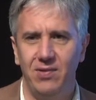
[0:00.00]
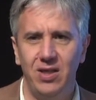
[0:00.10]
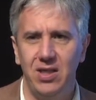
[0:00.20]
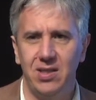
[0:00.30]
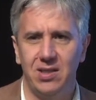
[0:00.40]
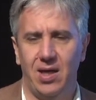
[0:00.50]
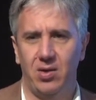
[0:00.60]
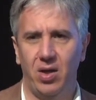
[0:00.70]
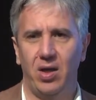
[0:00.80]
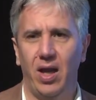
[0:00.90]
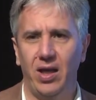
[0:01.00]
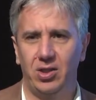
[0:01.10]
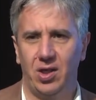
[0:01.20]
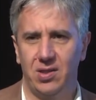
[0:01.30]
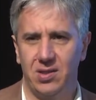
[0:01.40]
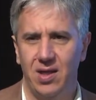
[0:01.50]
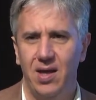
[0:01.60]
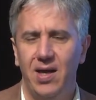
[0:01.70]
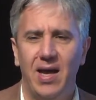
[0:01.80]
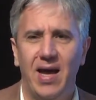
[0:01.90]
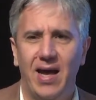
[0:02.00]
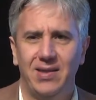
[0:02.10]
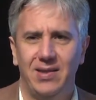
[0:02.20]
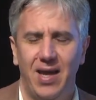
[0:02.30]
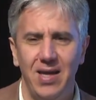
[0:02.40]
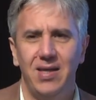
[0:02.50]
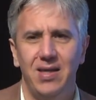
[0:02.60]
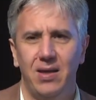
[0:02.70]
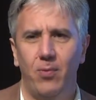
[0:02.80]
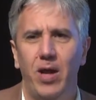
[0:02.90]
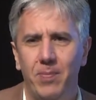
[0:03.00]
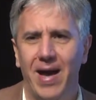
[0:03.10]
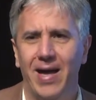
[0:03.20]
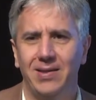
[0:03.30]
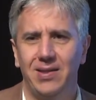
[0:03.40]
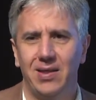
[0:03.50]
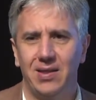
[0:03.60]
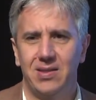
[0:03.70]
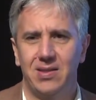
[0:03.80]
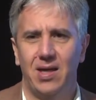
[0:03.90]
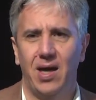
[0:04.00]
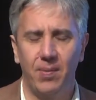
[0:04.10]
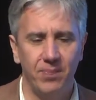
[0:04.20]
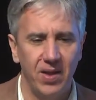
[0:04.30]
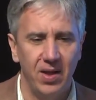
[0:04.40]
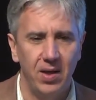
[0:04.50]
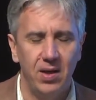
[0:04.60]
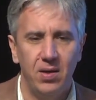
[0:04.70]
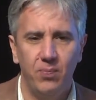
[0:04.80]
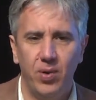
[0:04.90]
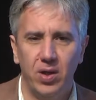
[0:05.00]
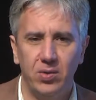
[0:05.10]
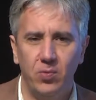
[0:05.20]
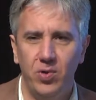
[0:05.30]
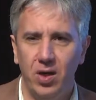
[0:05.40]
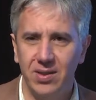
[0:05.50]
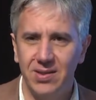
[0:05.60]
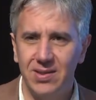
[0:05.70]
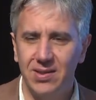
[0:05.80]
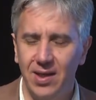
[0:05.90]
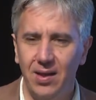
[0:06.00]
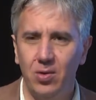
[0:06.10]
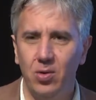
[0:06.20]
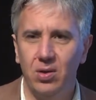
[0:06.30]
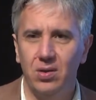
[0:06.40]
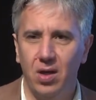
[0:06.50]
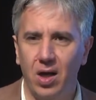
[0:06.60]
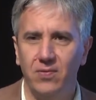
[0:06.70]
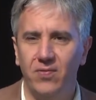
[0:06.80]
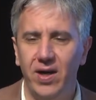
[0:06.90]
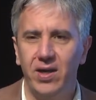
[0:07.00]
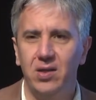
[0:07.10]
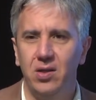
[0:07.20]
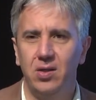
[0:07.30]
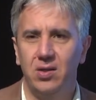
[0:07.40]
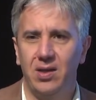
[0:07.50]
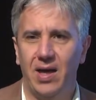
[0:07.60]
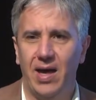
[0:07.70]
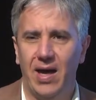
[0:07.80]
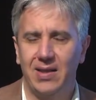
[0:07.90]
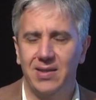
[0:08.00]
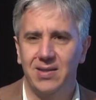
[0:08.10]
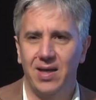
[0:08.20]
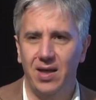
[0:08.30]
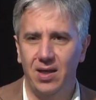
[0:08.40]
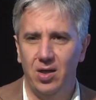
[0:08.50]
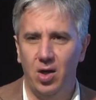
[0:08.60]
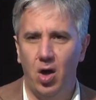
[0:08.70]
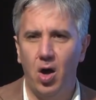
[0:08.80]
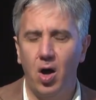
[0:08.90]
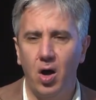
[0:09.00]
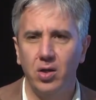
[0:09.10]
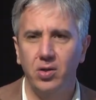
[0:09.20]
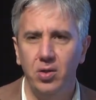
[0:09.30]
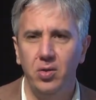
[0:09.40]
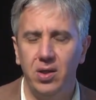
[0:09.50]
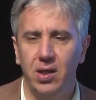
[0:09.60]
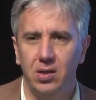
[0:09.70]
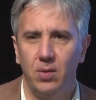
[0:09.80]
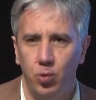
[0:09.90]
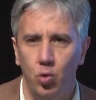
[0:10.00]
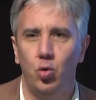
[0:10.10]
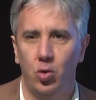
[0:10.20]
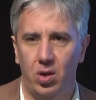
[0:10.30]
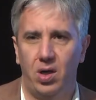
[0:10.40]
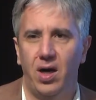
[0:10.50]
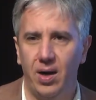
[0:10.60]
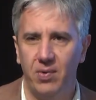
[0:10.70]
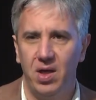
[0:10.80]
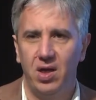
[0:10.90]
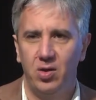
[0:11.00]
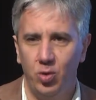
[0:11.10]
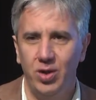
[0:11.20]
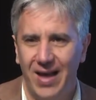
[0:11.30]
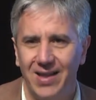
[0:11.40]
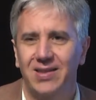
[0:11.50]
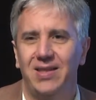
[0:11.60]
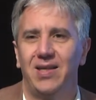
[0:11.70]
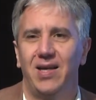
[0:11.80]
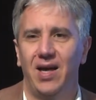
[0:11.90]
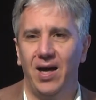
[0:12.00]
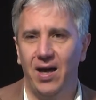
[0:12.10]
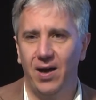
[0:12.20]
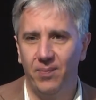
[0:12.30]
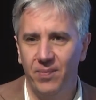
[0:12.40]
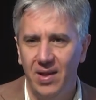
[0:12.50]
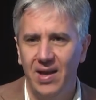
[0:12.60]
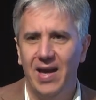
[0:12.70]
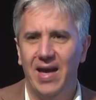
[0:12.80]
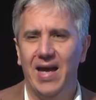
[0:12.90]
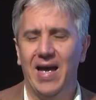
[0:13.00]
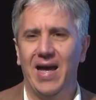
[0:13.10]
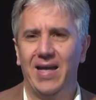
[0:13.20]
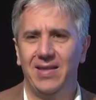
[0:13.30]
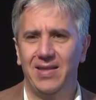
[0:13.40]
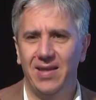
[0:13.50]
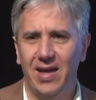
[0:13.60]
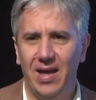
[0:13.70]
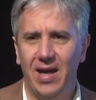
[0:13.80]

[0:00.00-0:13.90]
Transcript: levies, and regulations at taking away bad things. But we are still not very good at saying, how do you get the poor to eat healthy? And